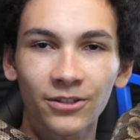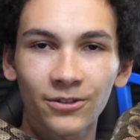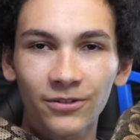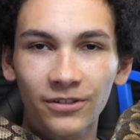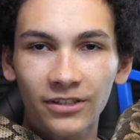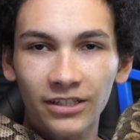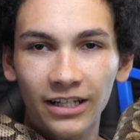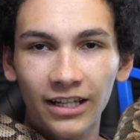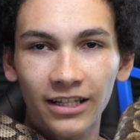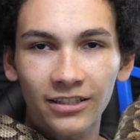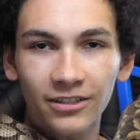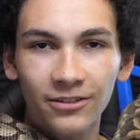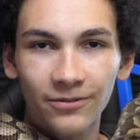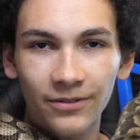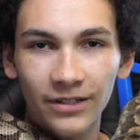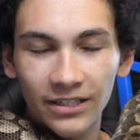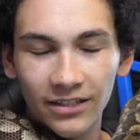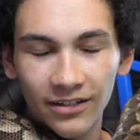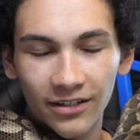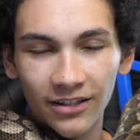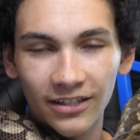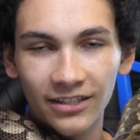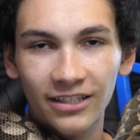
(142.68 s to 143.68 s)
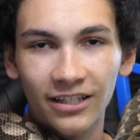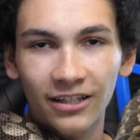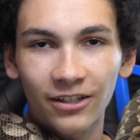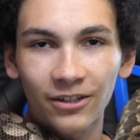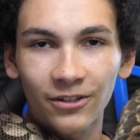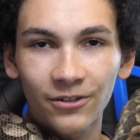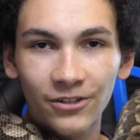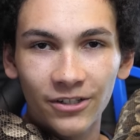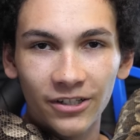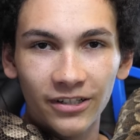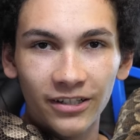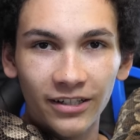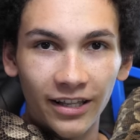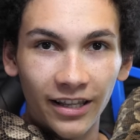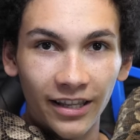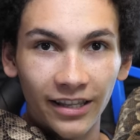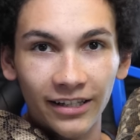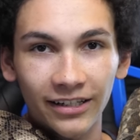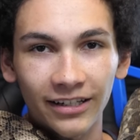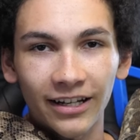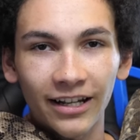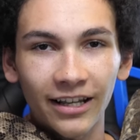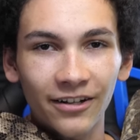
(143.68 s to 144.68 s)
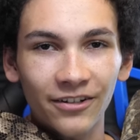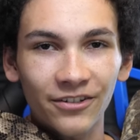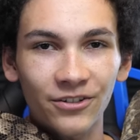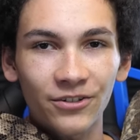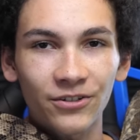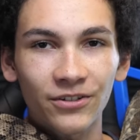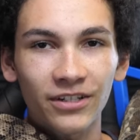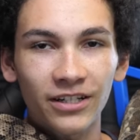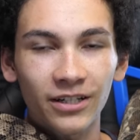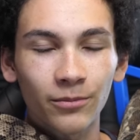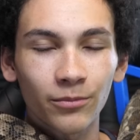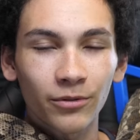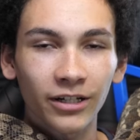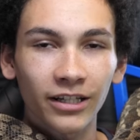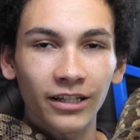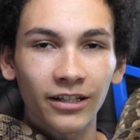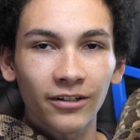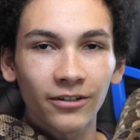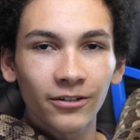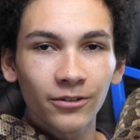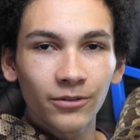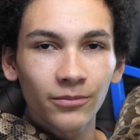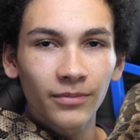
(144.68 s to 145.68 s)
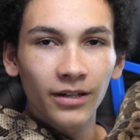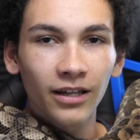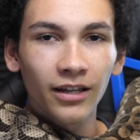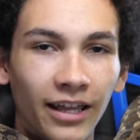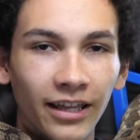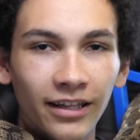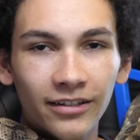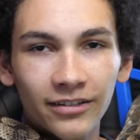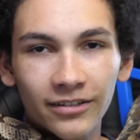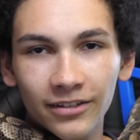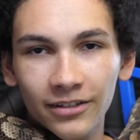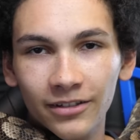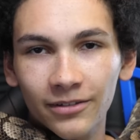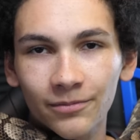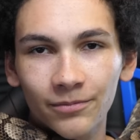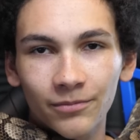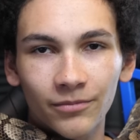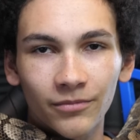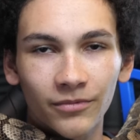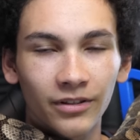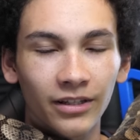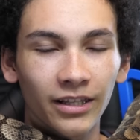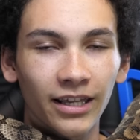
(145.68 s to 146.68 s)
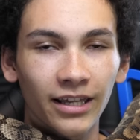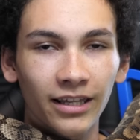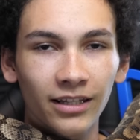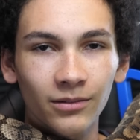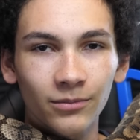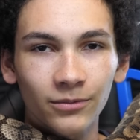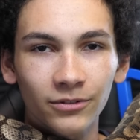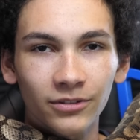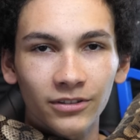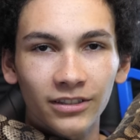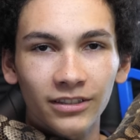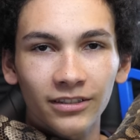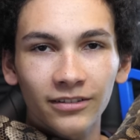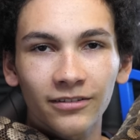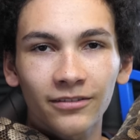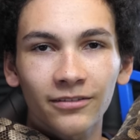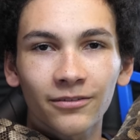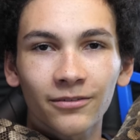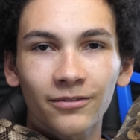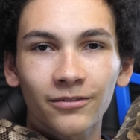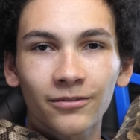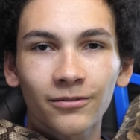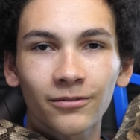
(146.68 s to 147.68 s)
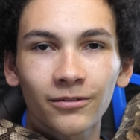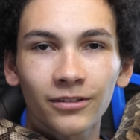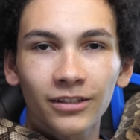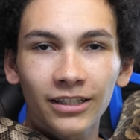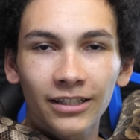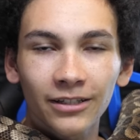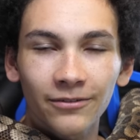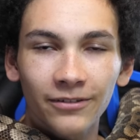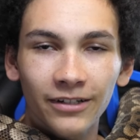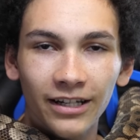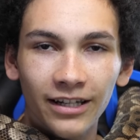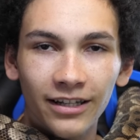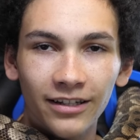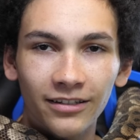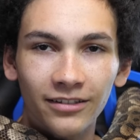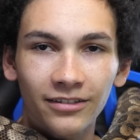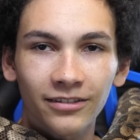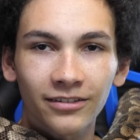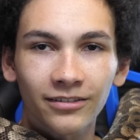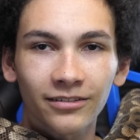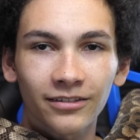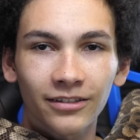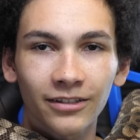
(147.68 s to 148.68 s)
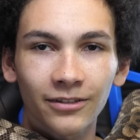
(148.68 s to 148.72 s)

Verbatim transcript: So she had to reach into this enclosure and get it out so she could bring it home. And the animal didn't really react.